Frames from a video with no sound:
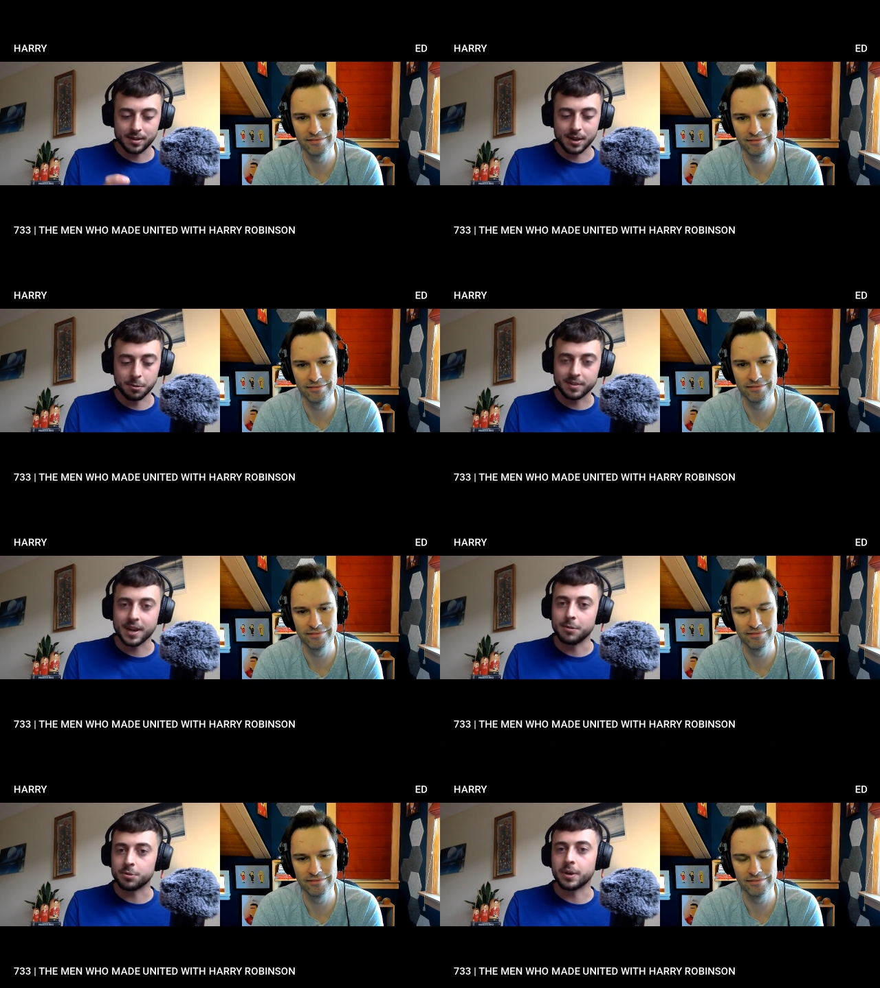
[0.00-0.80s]
Speaker 1: there were
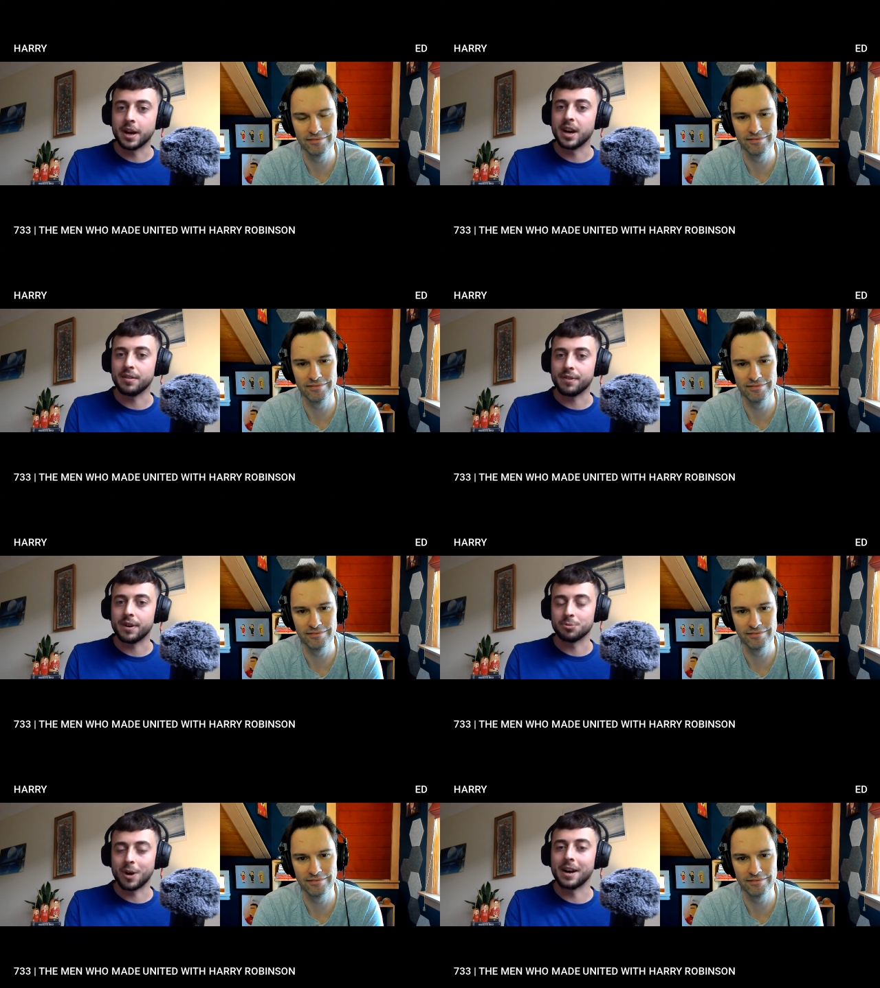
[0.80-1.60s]
times when United
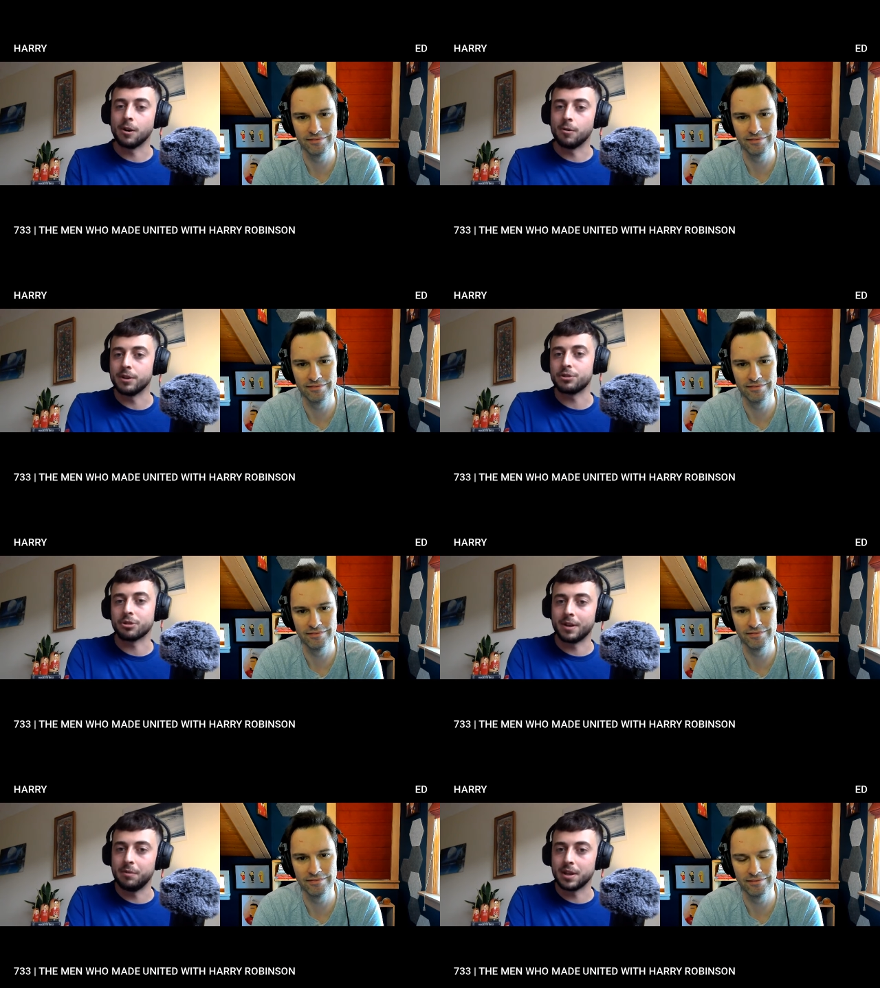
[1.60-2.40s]
fans were angry at
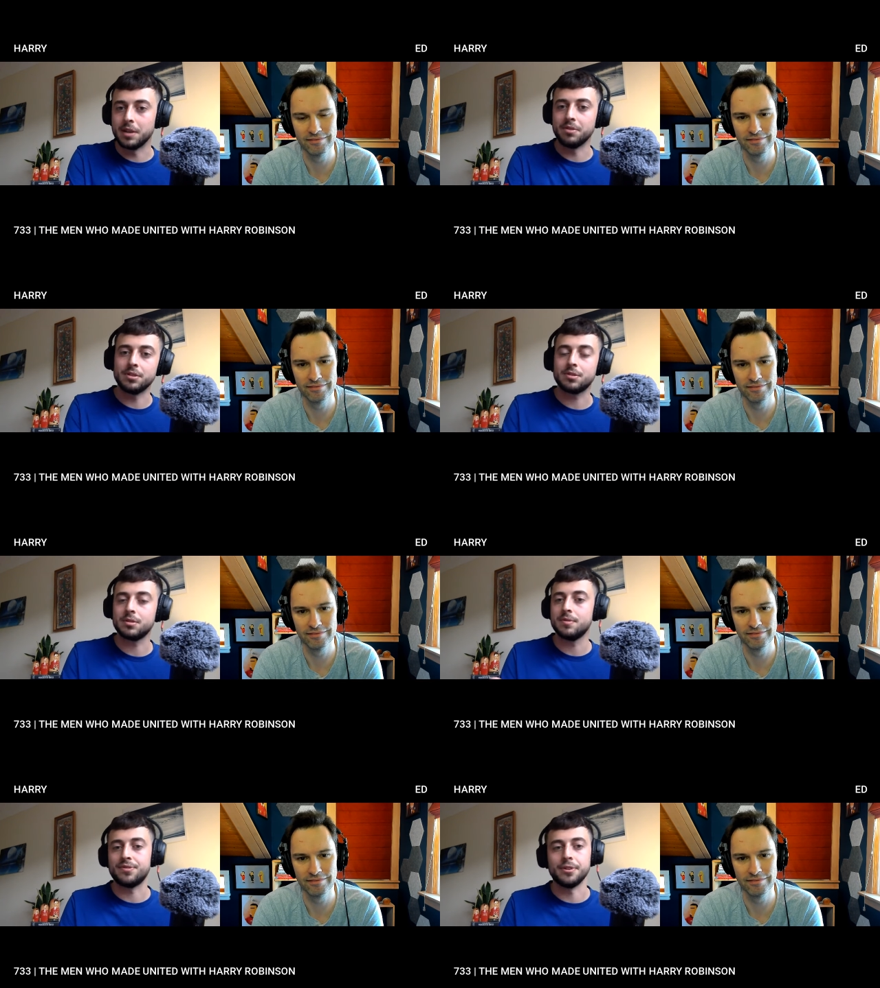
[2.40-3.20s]
John Henry
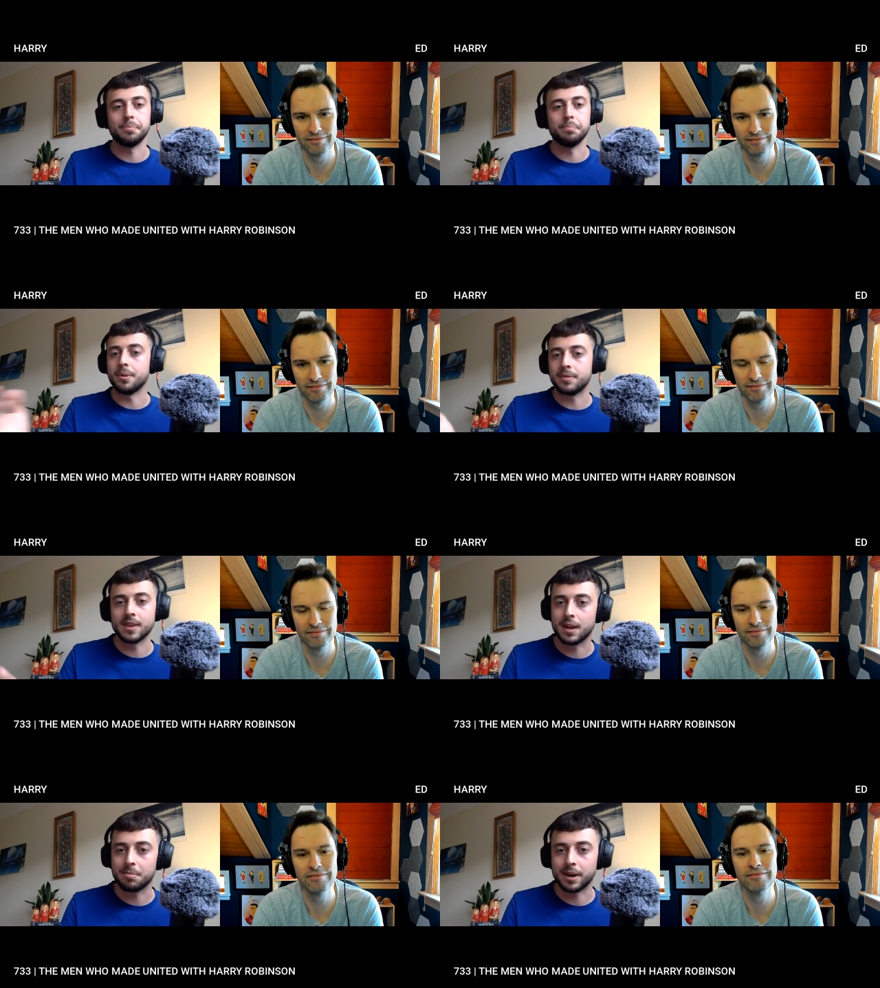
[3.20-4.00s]
Davies for putting
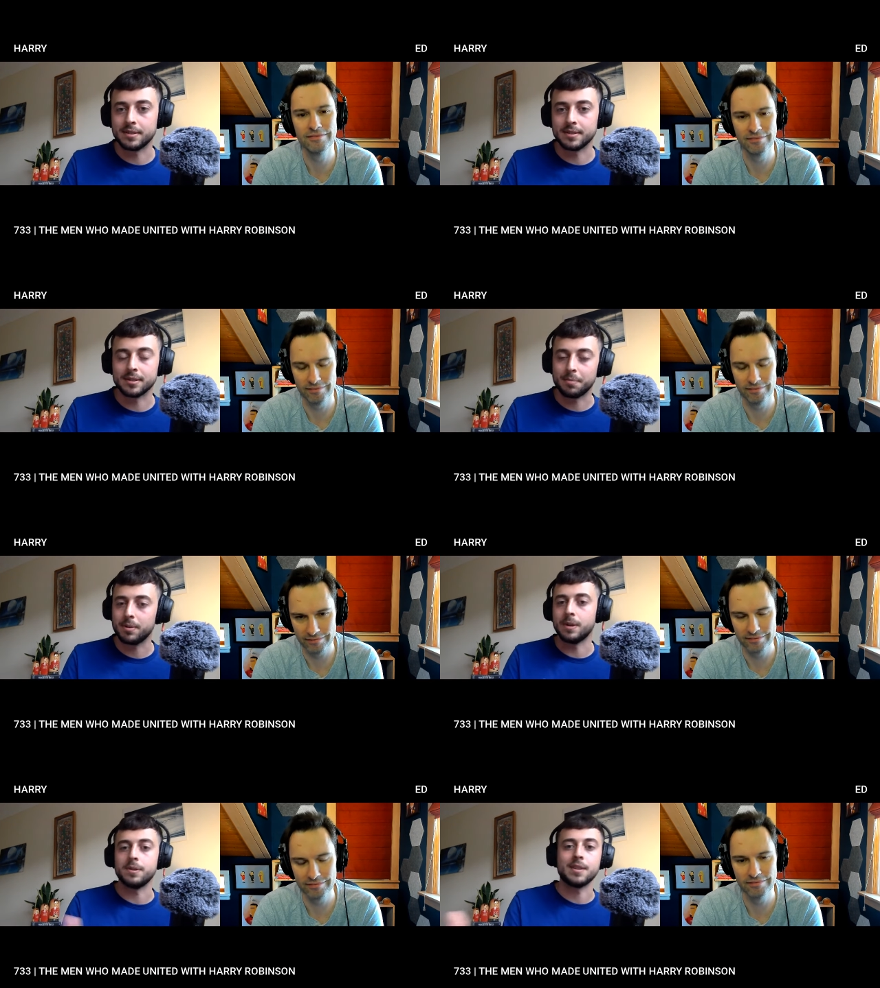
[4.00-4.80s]
ticket prices
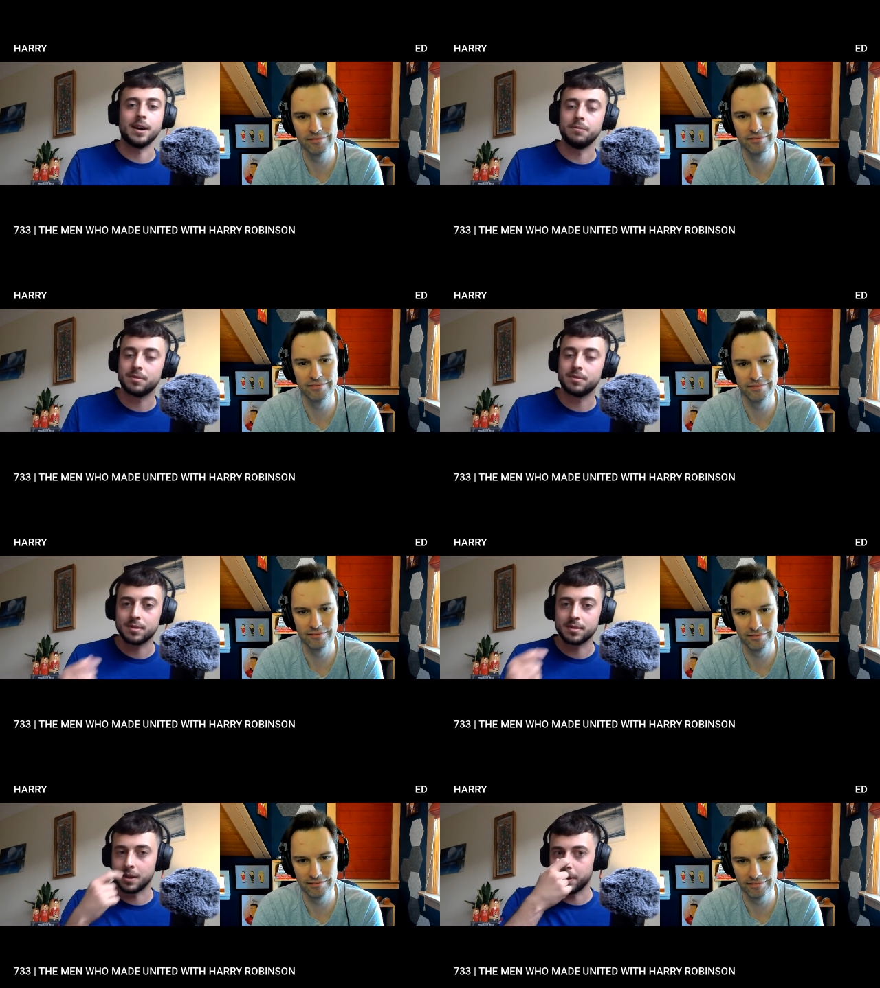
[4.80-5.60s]
up, and there were times
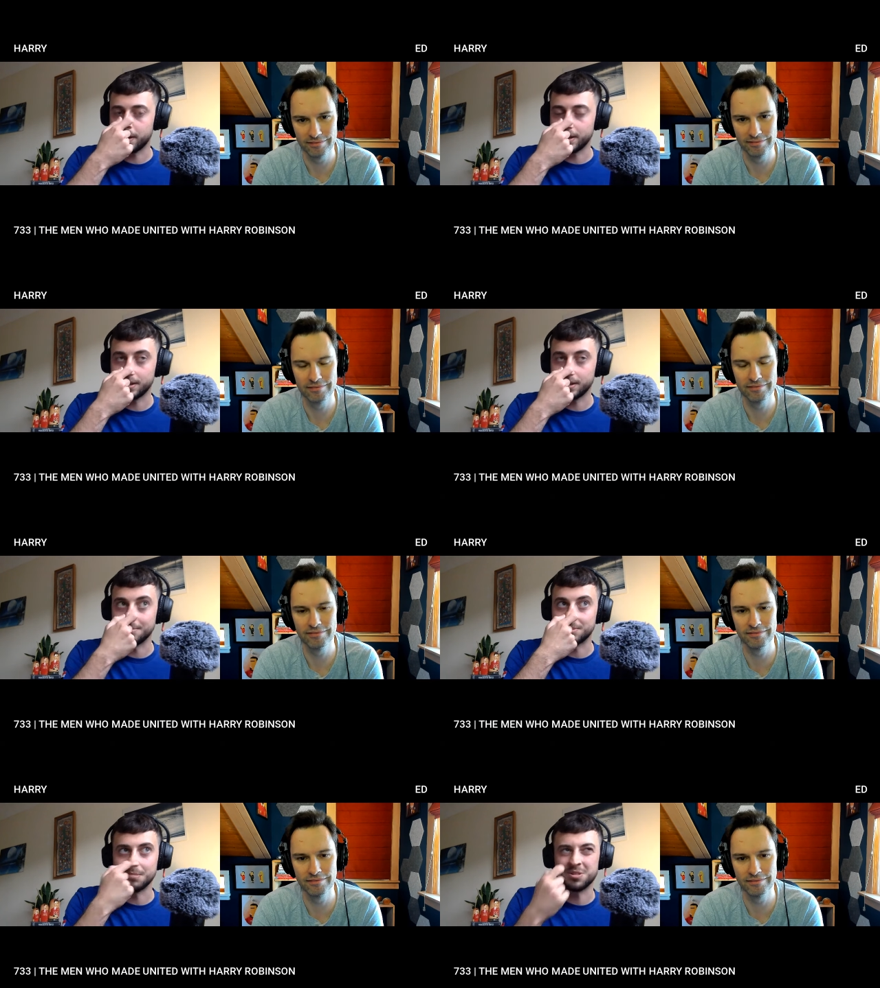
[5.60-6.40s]
the same at
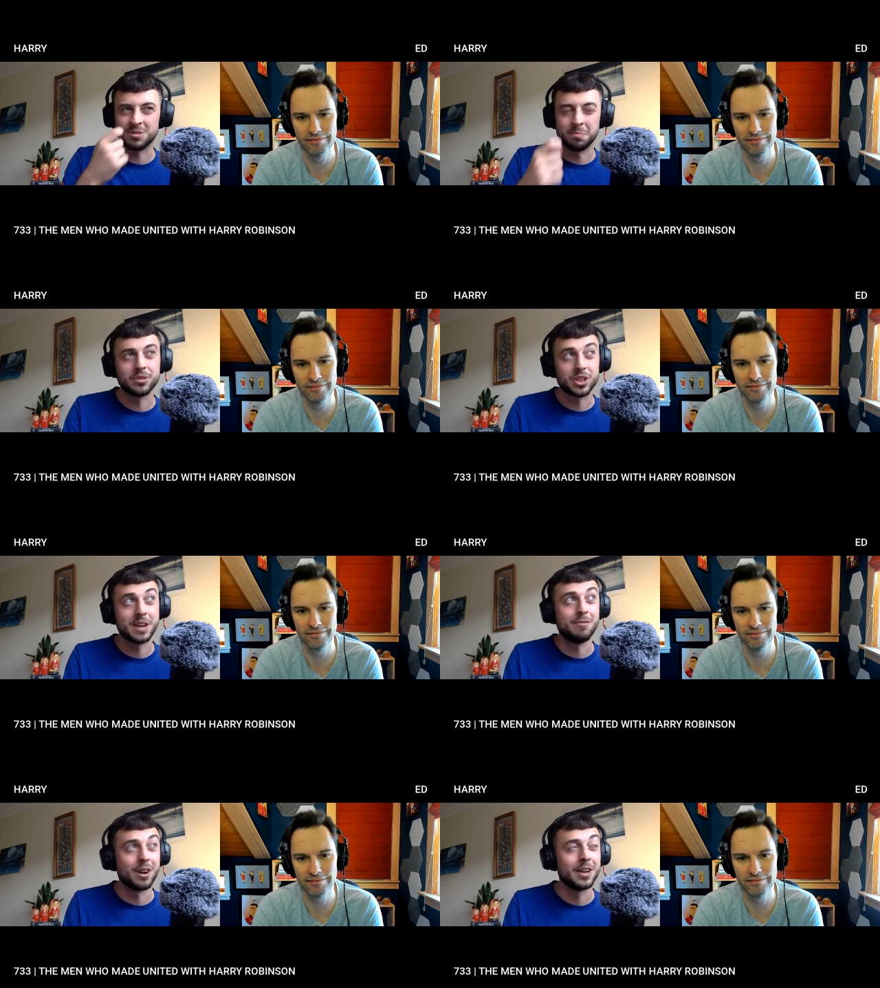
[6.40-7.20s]
James Gibson. But
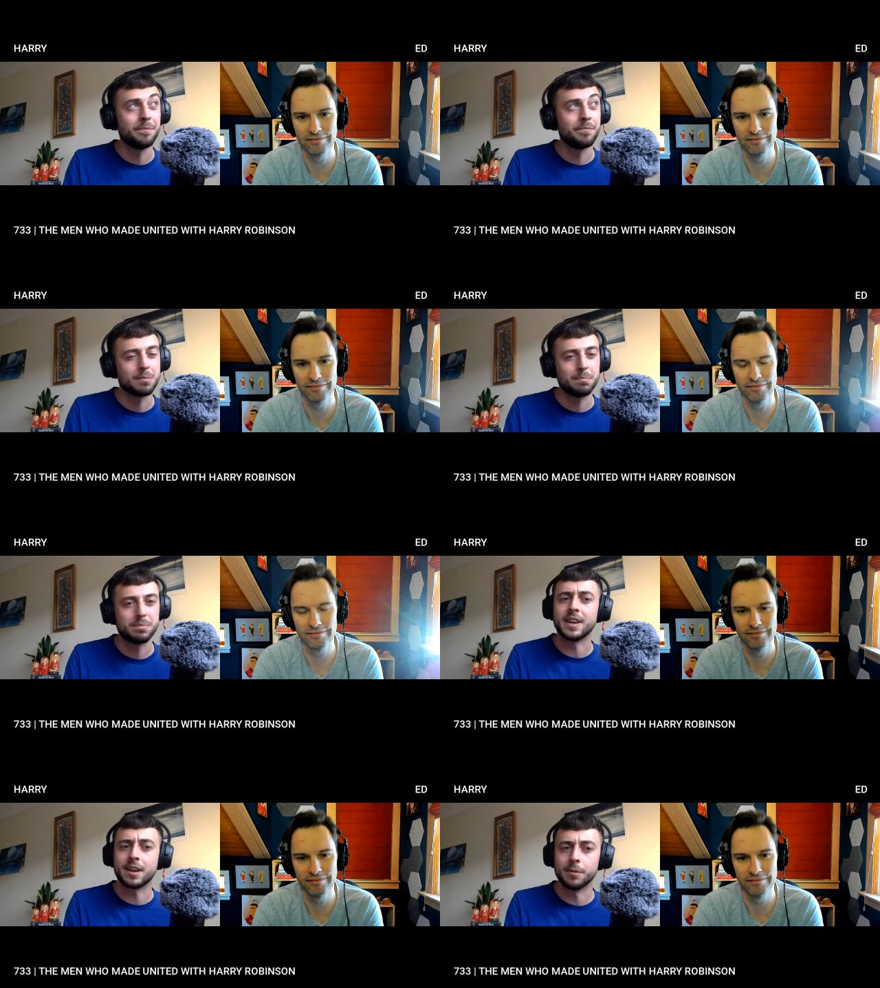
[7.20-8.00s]
generally,
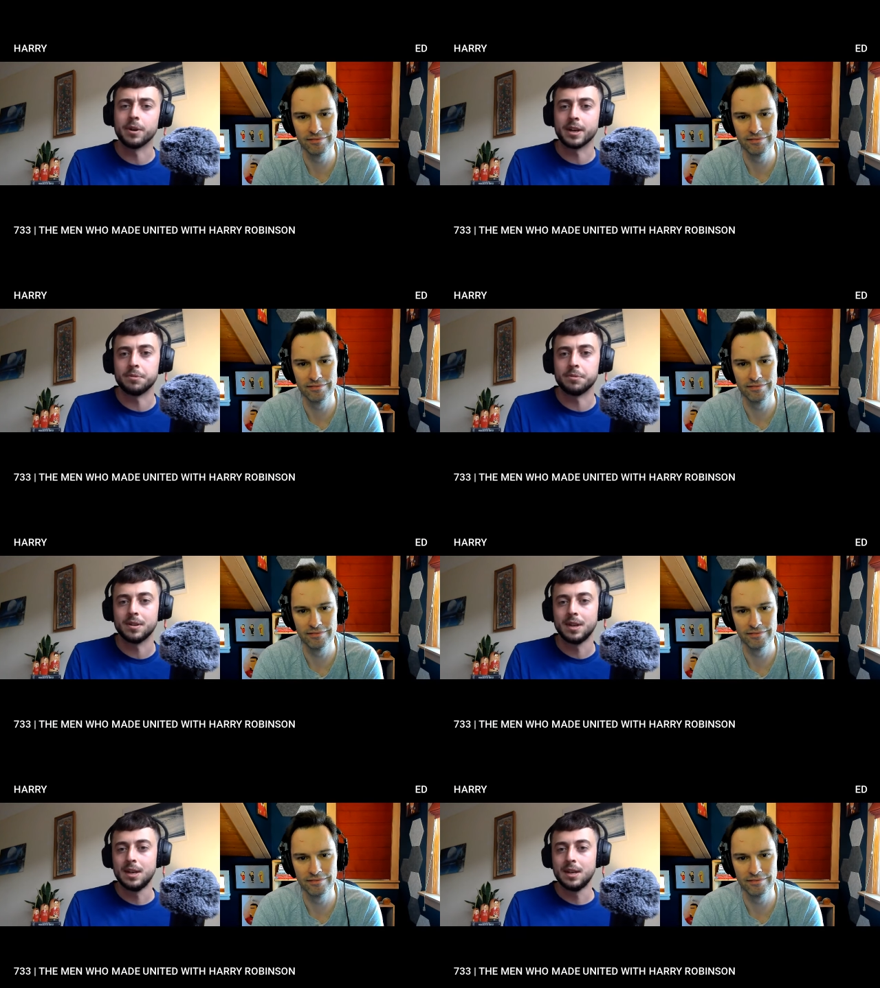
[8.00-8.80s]
particularly with
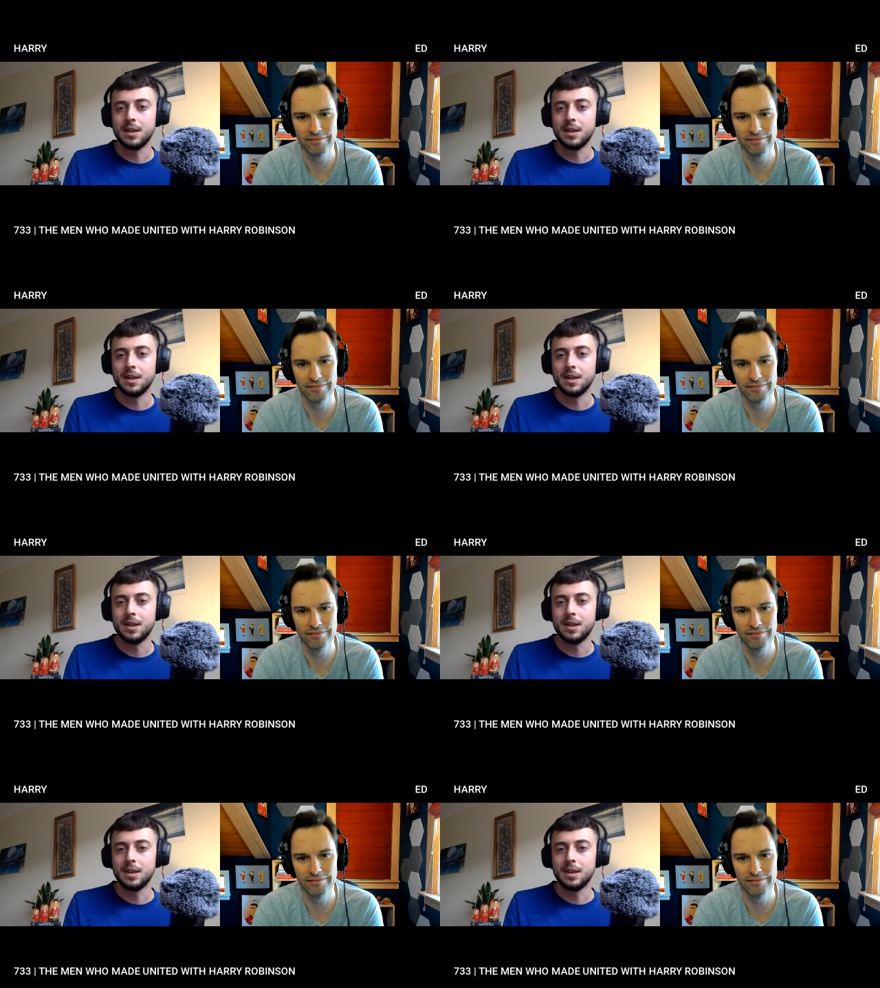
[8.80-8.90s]
Gibson,